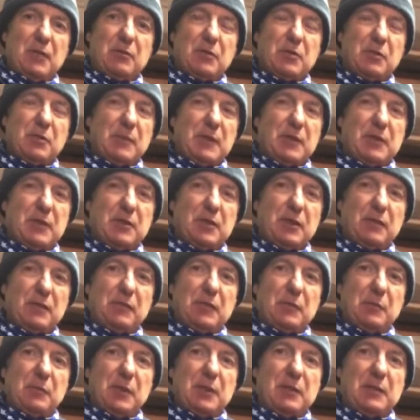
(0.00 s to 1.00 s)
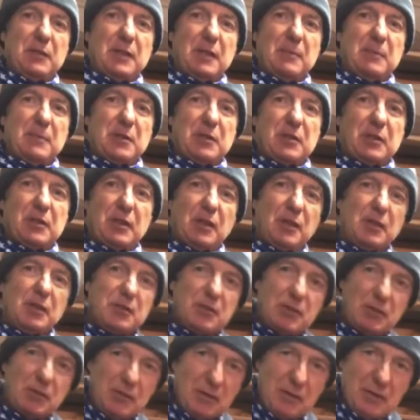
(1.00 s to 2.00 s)
Something soft that won't damage the car,
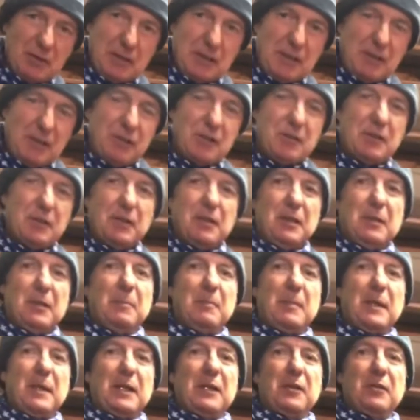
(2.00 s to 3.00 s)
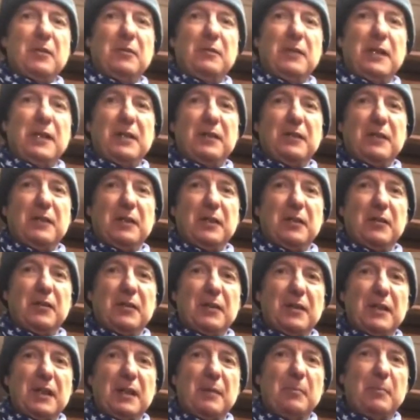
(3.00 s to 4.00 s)
certainly not metal or anything
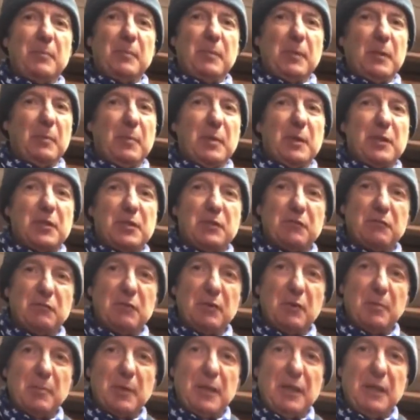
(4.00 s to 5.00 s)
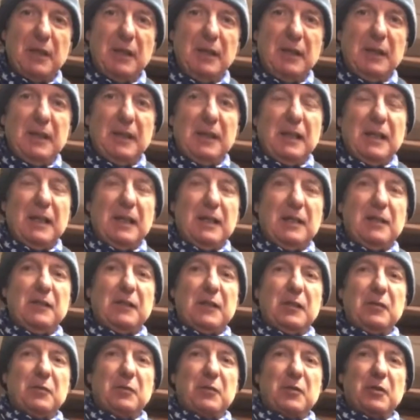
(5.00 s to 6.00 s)
like that. A piece of rubber,
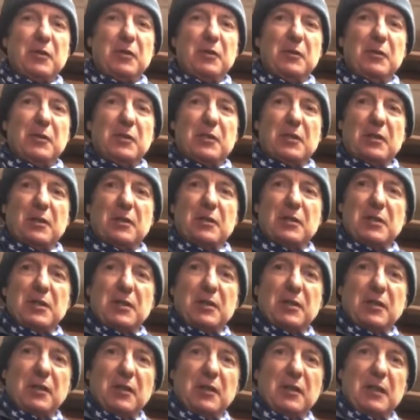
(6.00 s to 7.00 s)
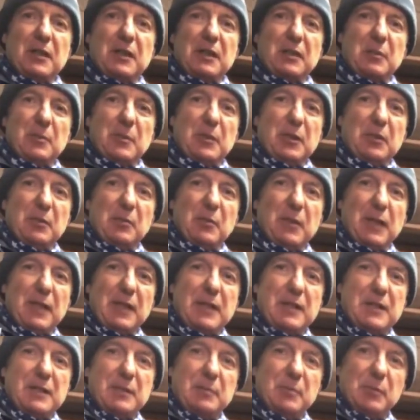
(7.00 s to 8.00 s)
anything will do as long as it's got a little bit of
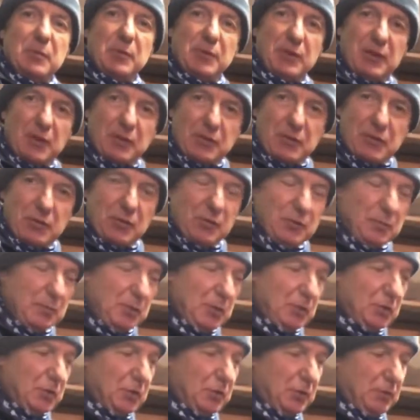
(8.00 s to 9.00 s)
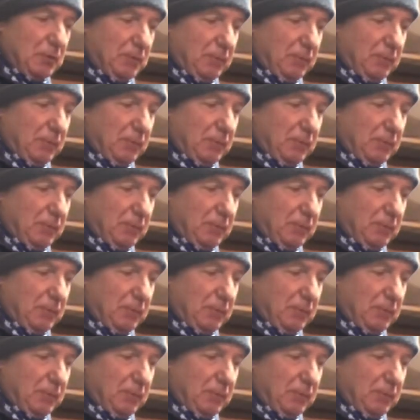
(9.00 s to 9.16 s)
weight but not too much.